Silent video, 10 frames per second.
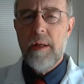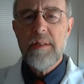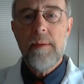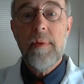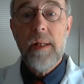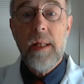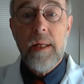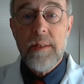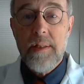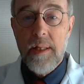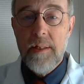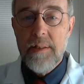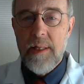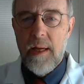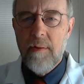something like a sudden
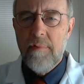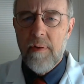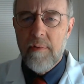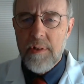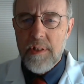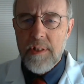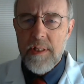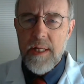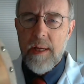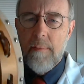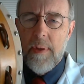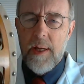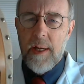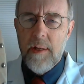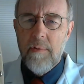sound, if I was to sneak up
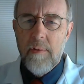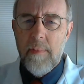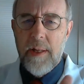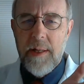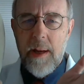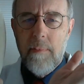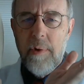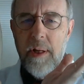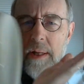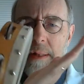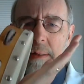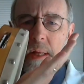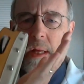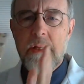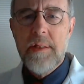behind you with my tambourine and
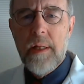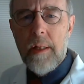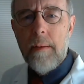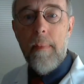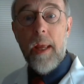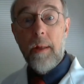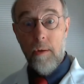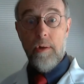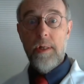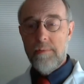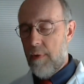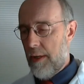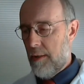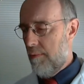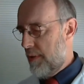suddenly make a noise,
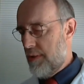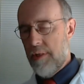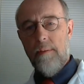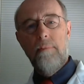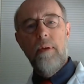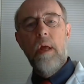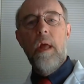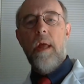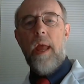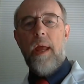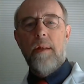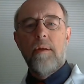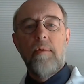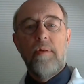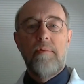while you would jump, and
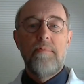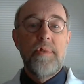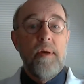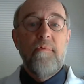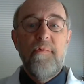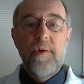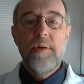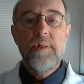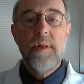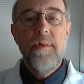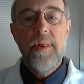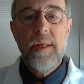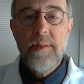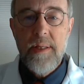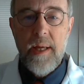you would jump first and
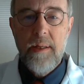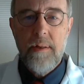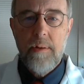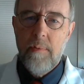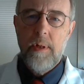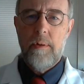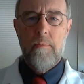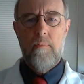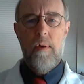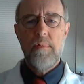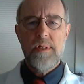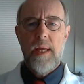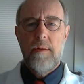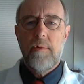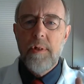think second. You'd wonder, what was
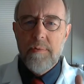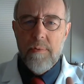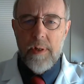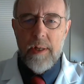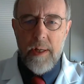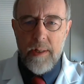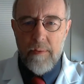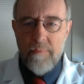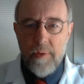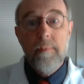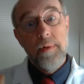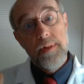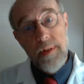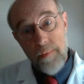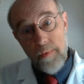that noise? Where did it come from?
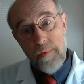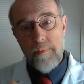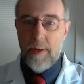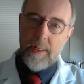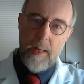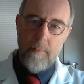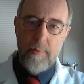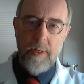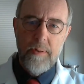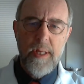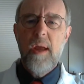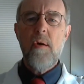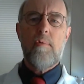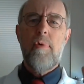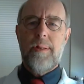You'd see me with my tambourine. You'd say,
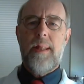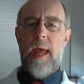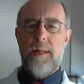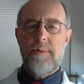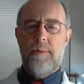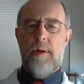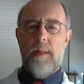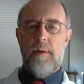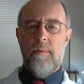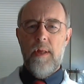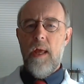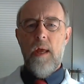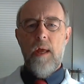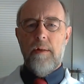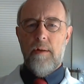oh, quit that. I don't
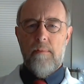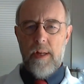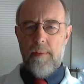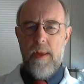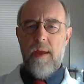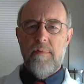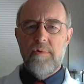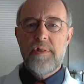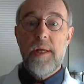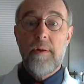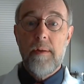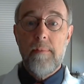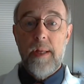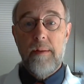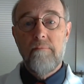want to have you
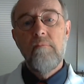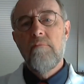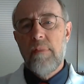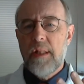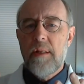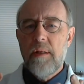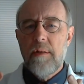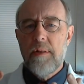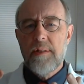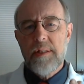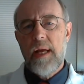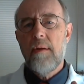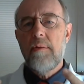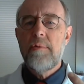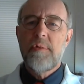scaring me. But the
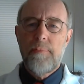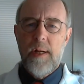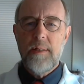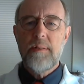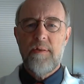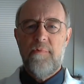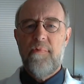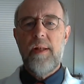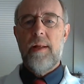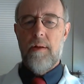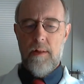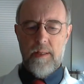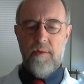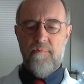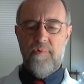sound, the response, the feeling all
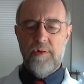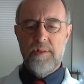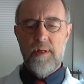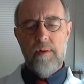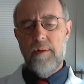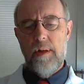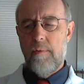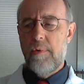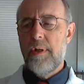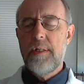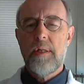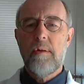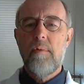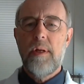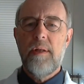came first. Now worries are
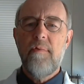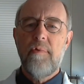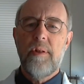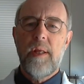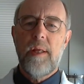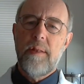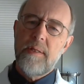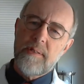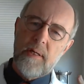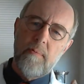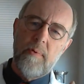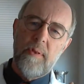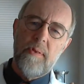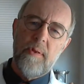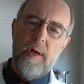quite different. They start with
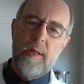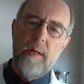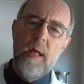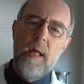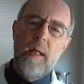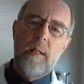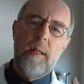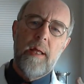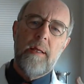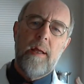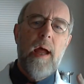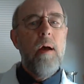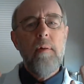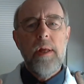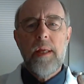the thought, like,
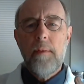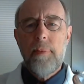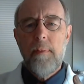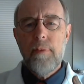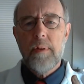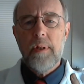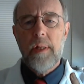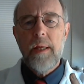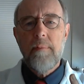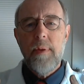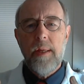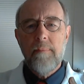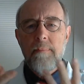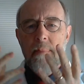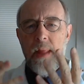how will I get people to like me?
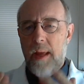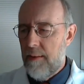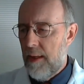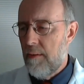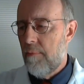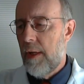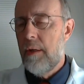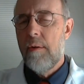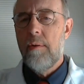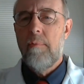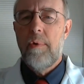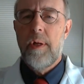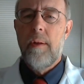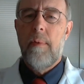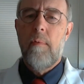And then we go to
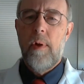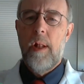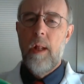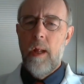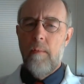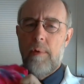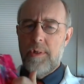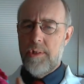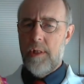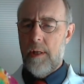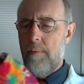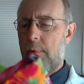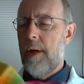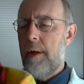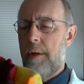worrying about, well, what shall I
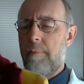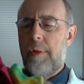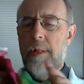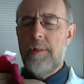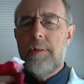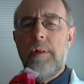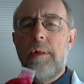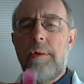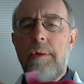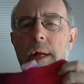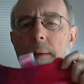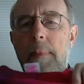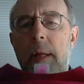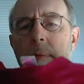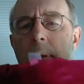wear? Would this look good on
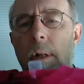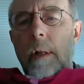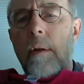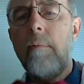me? Will